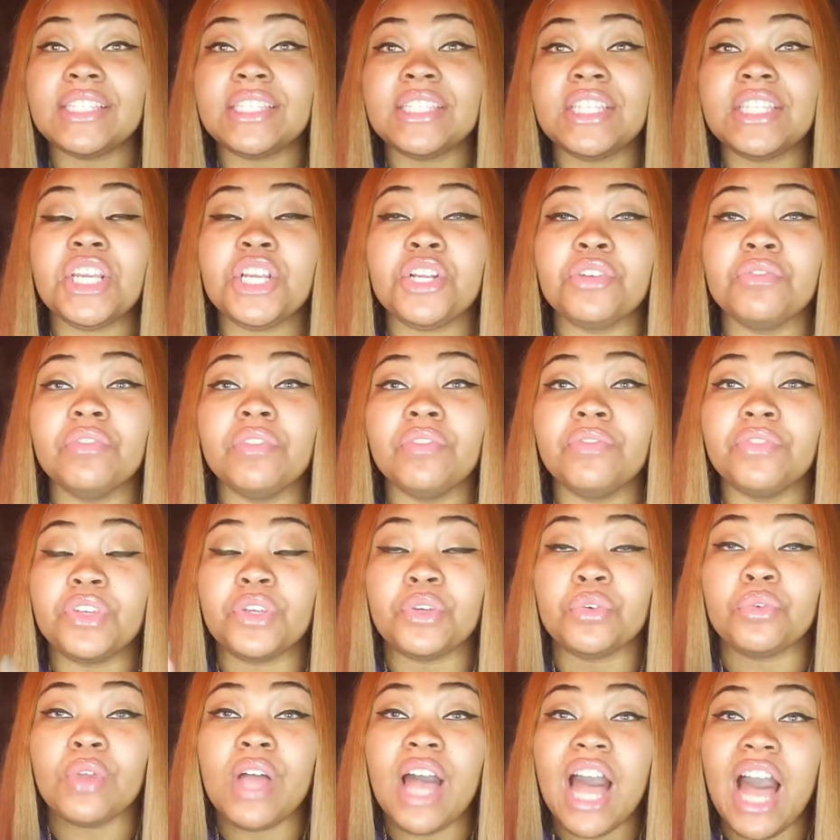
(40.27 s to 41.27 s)
sneaker
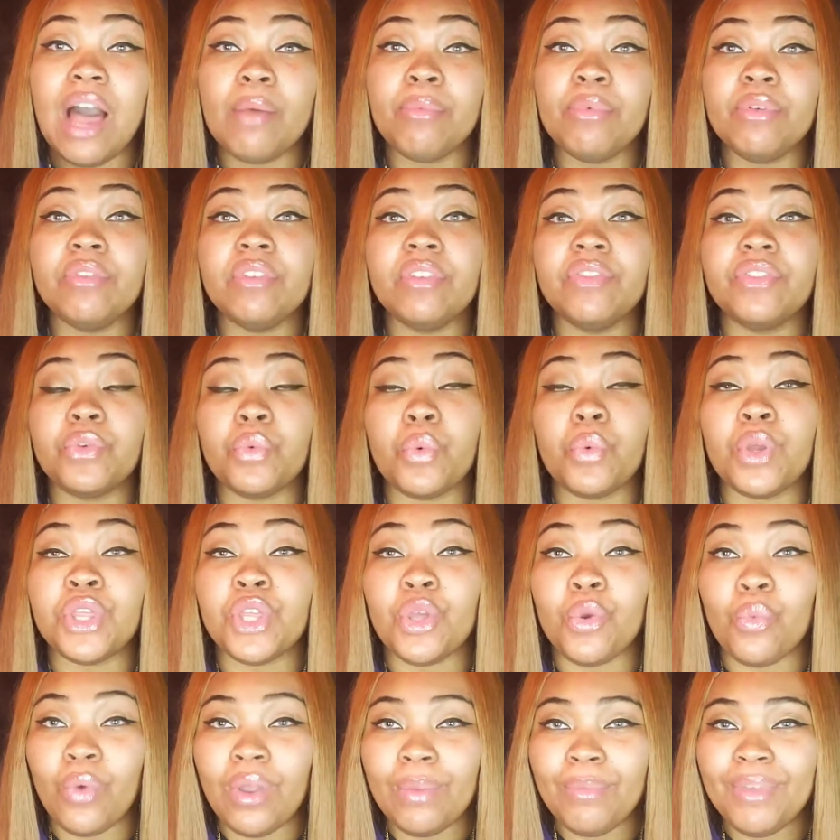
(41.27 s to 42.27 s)
review, I'll be reviewing
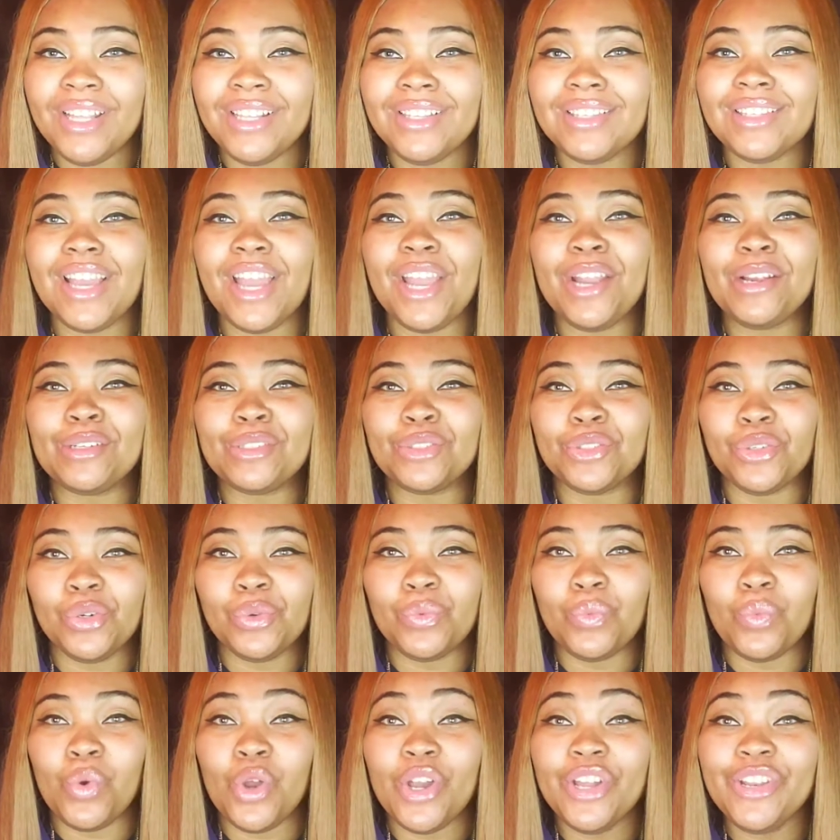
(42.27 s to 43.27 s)
the Wmns Air
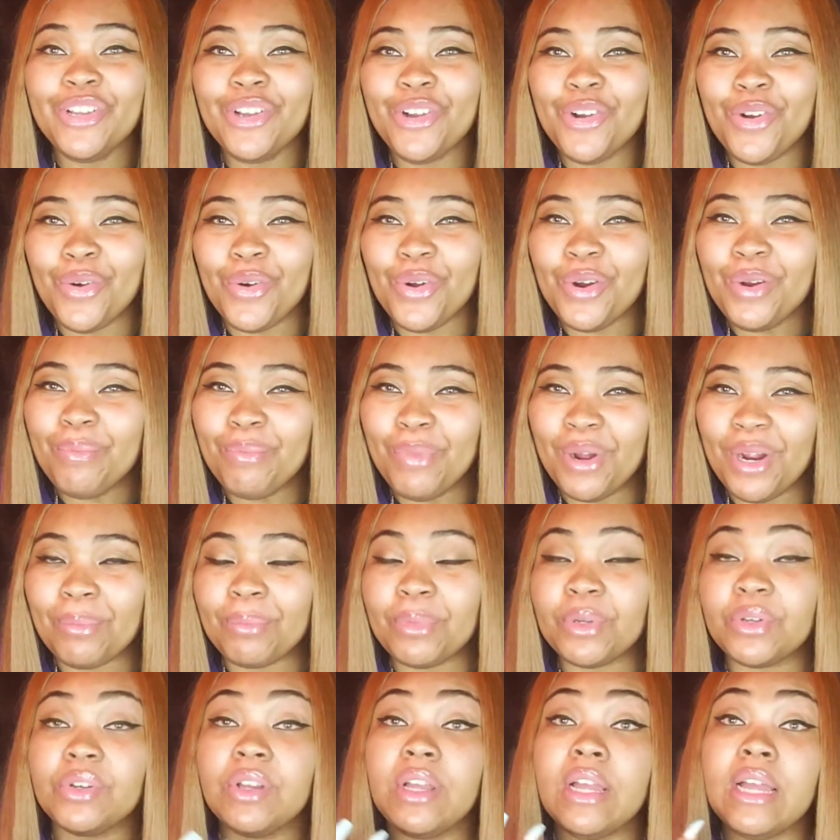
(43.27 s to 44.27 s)
Jordan 1 Court
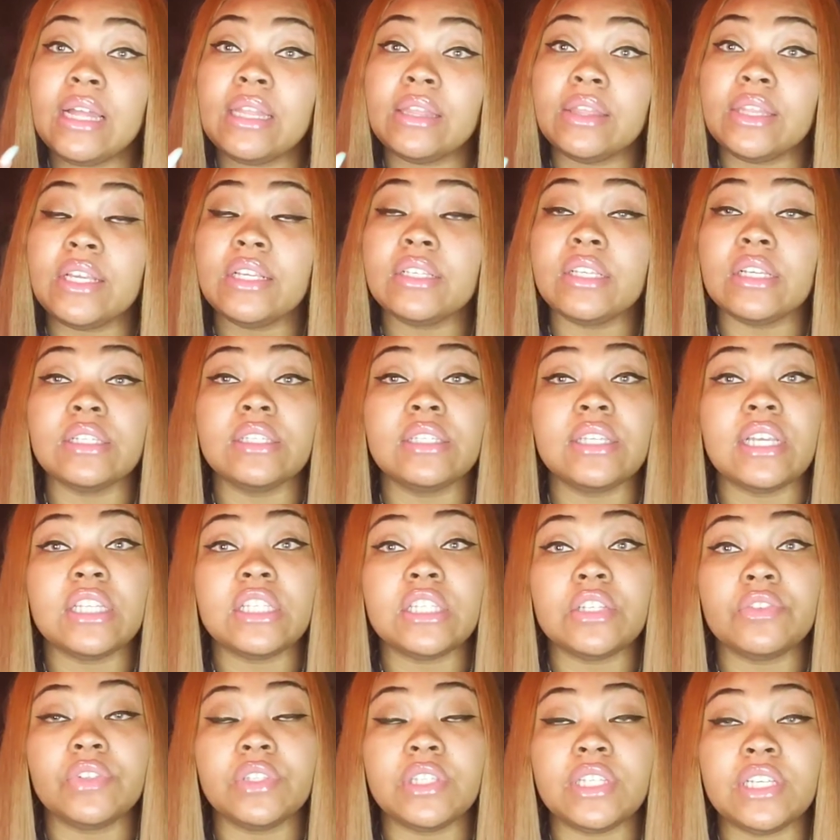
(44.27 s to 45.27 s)
Purple. These are set
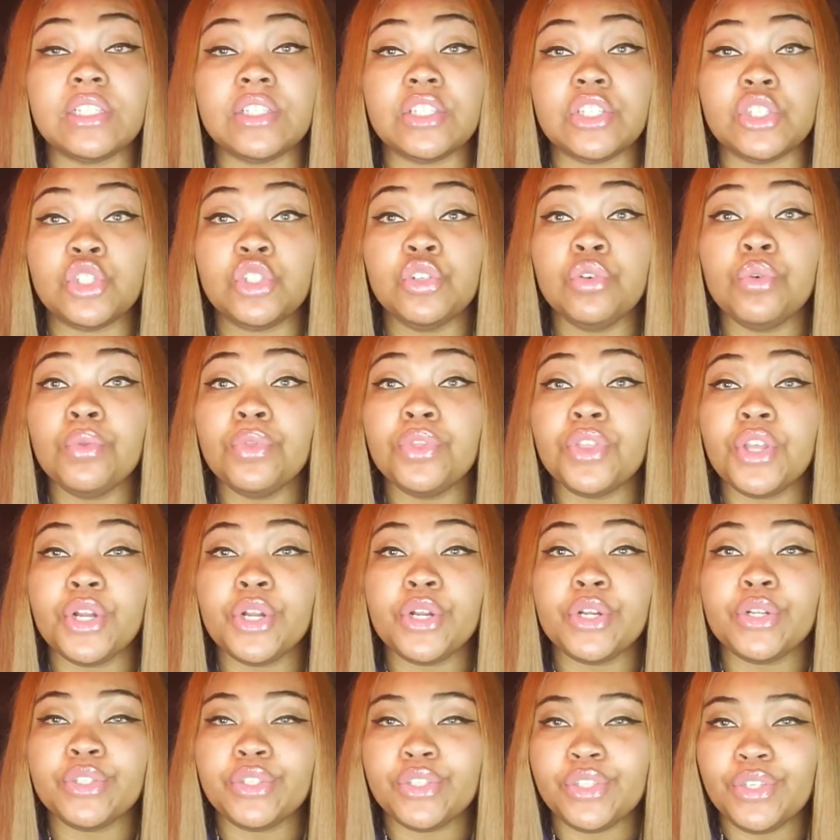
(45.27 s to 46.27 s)
to release June
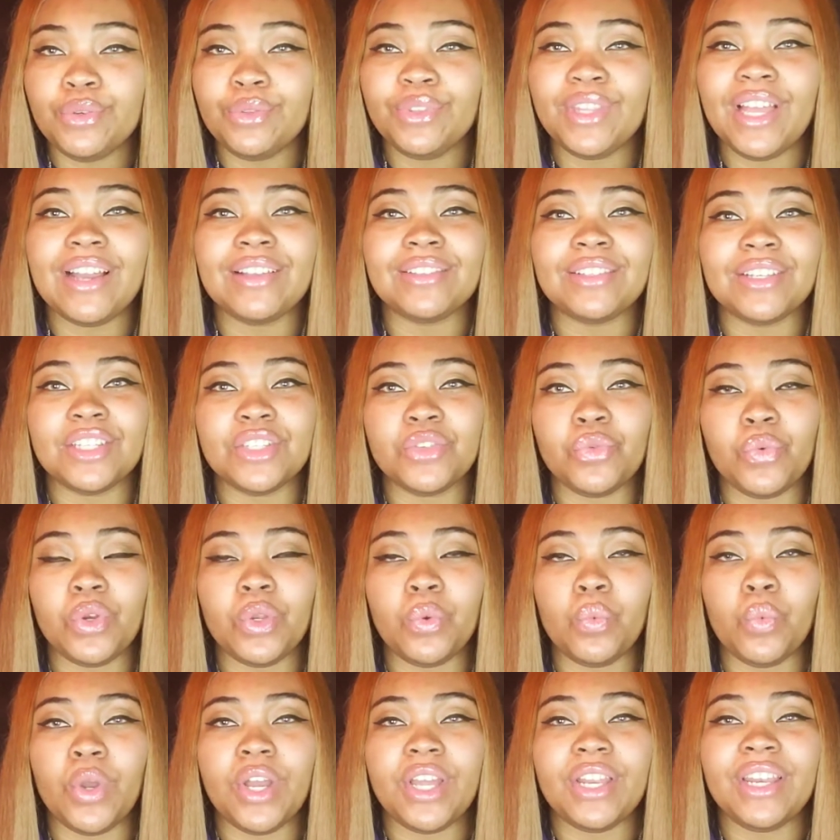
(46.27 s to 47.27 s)
3rd,
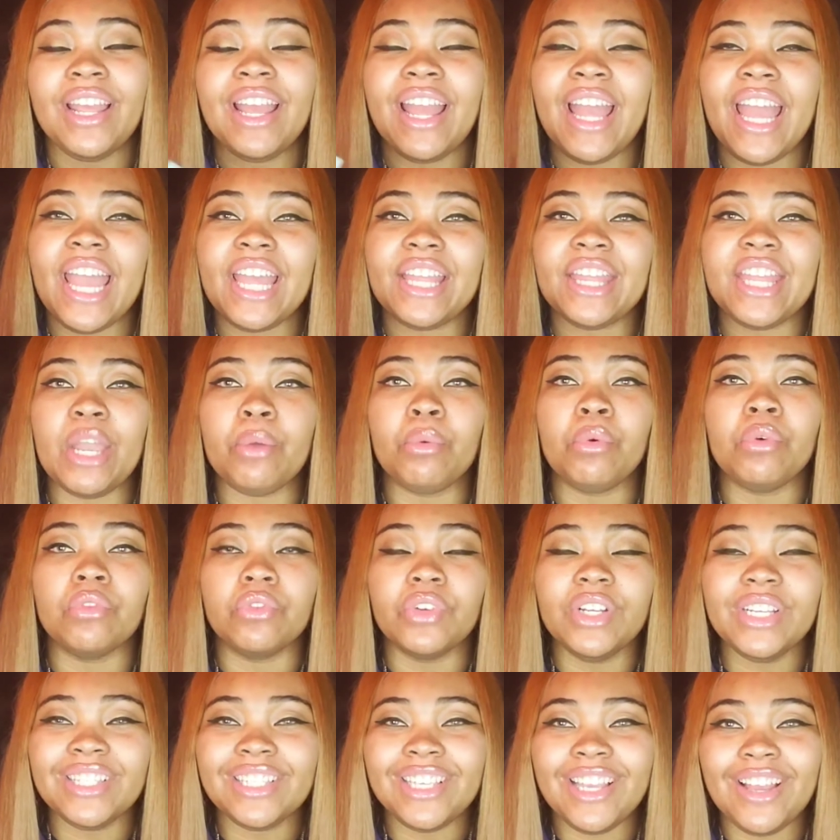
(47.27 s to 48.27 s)
2021, and they will
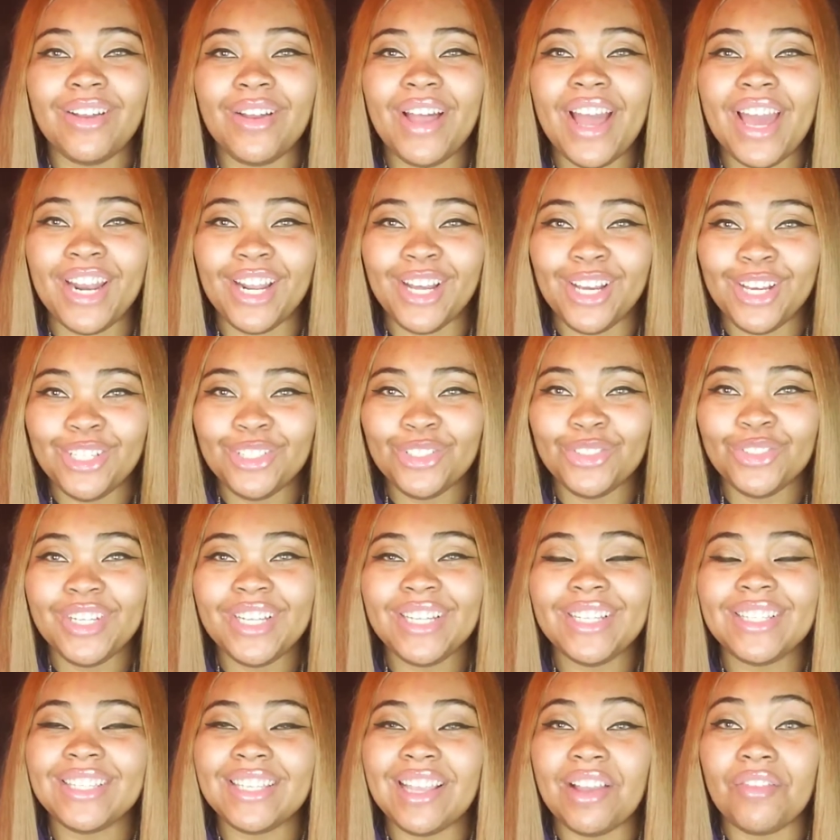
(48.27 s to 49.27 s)
retail at
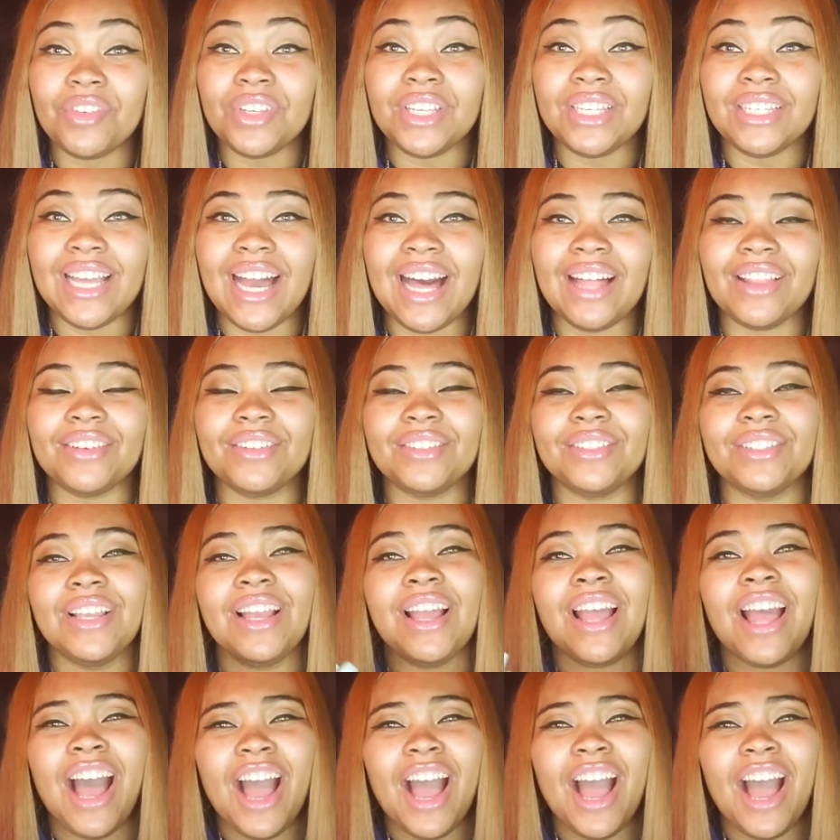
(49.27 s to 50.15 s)
$170.